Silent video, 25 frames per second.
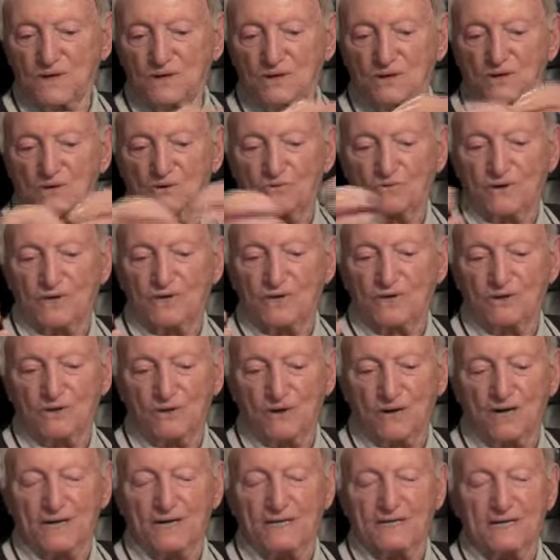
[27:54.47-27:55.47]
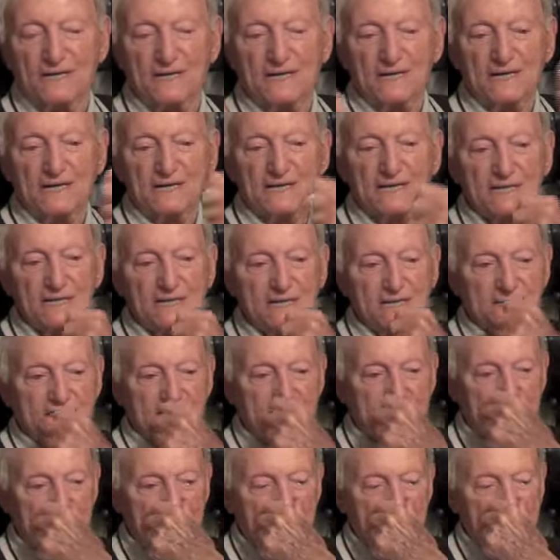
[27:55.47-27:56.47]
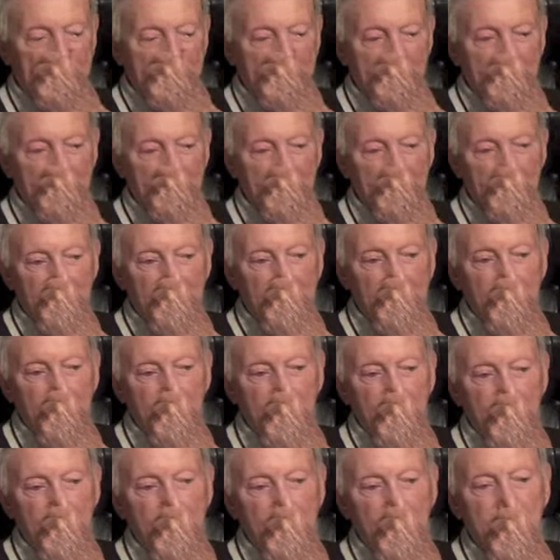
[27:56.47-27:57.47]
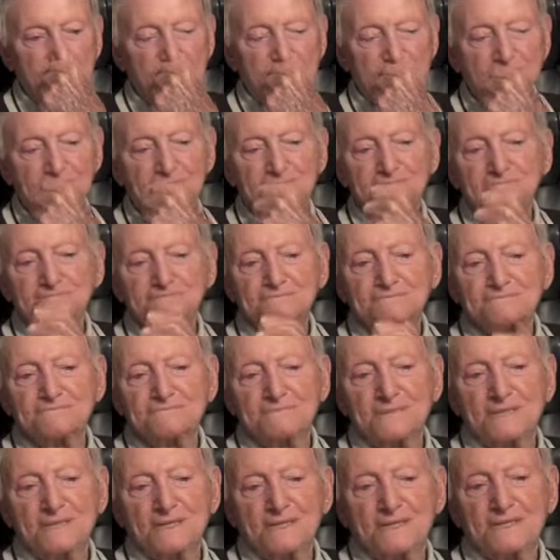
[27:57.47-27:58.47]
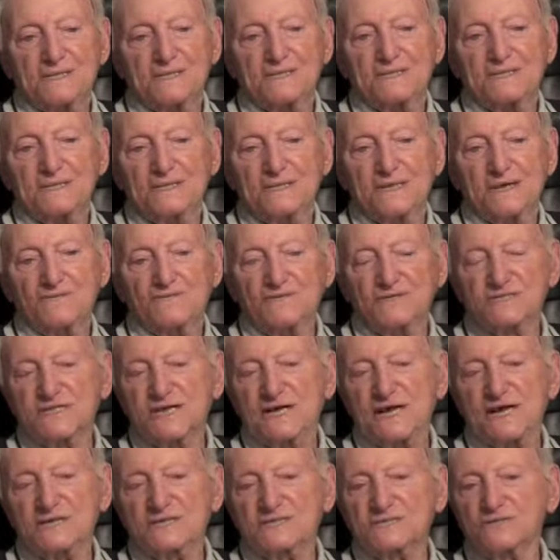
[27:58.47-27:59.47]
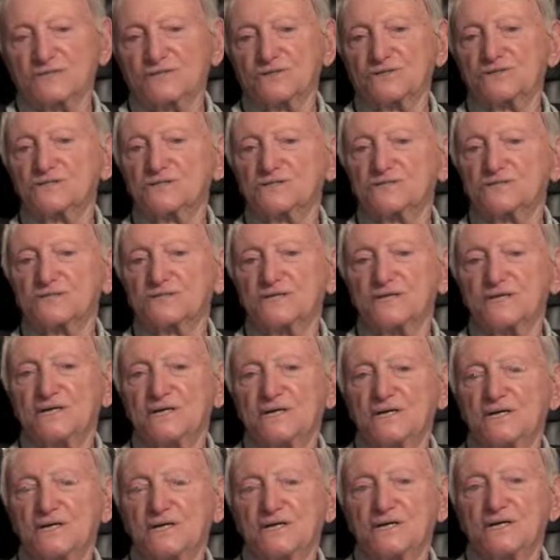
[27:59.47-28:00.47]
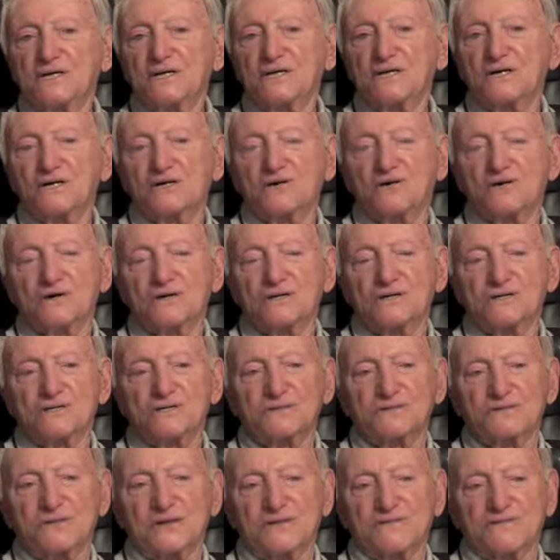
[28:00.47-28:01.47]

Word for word: what do you call it? To, give us to give us answers or to